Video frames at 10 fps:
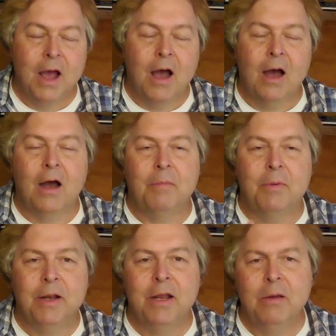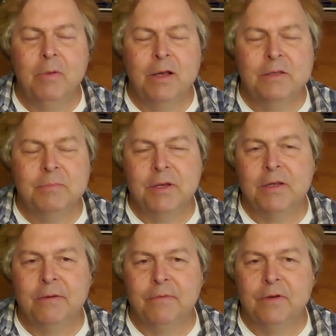But anyways, the big
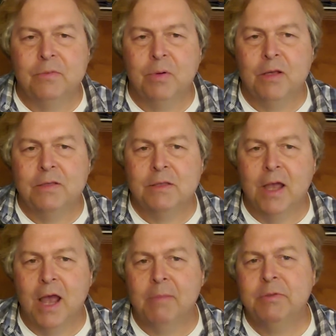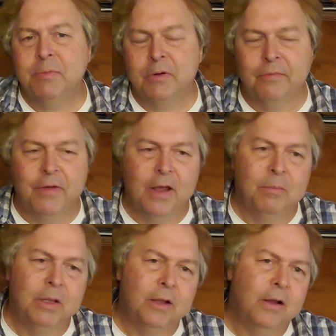difference was the Habsburg
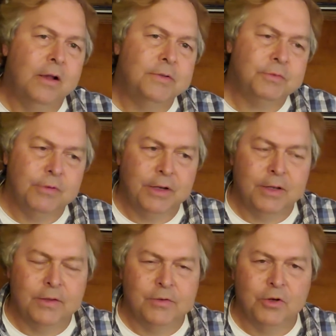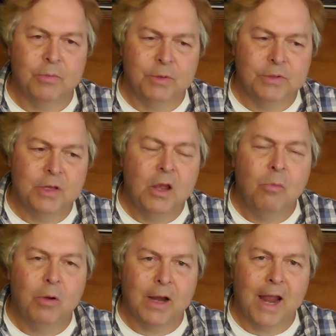family in Austria, the Germans,
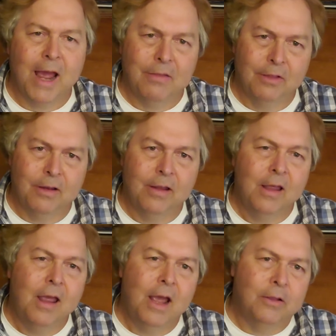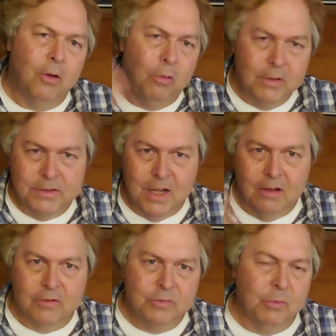were Catholic, and the
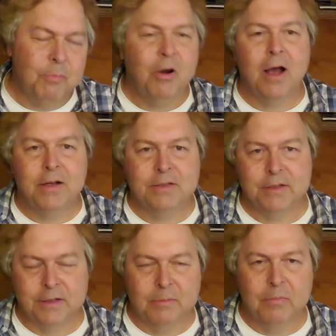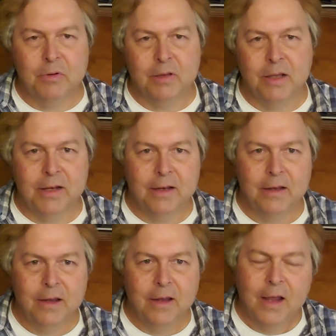Hohenzollerns were Protestant in Berlin.
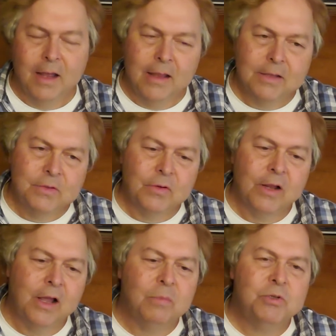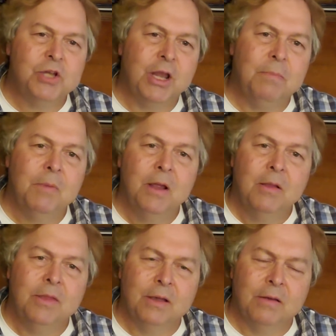And that sort of helped shape
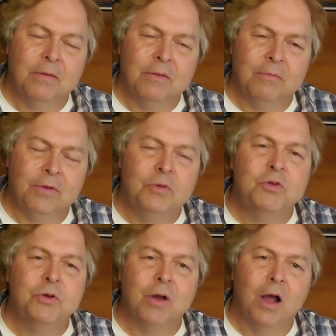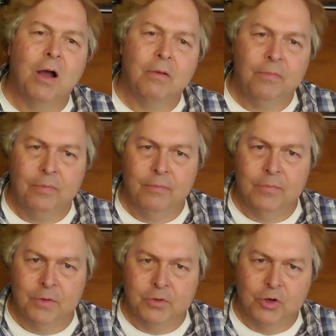the future of
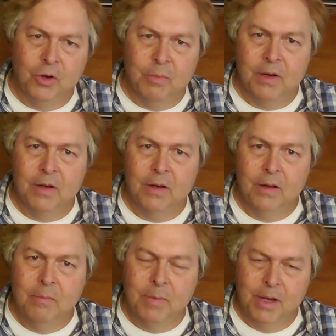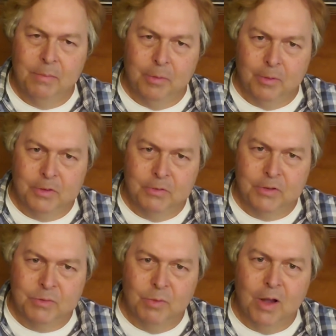the German people, too,
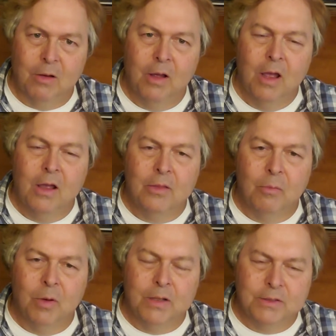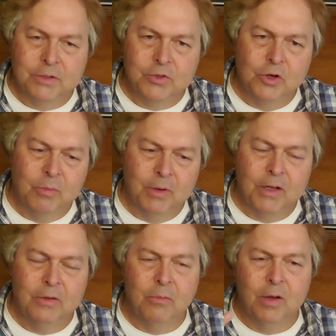as well. The ones in Germany,
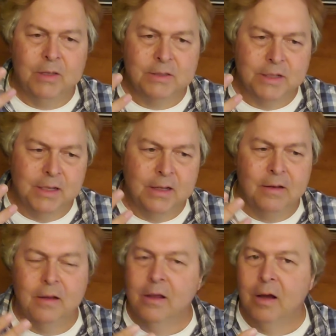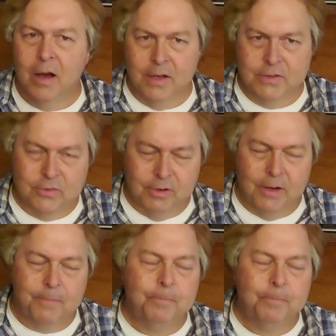the ones in Austria,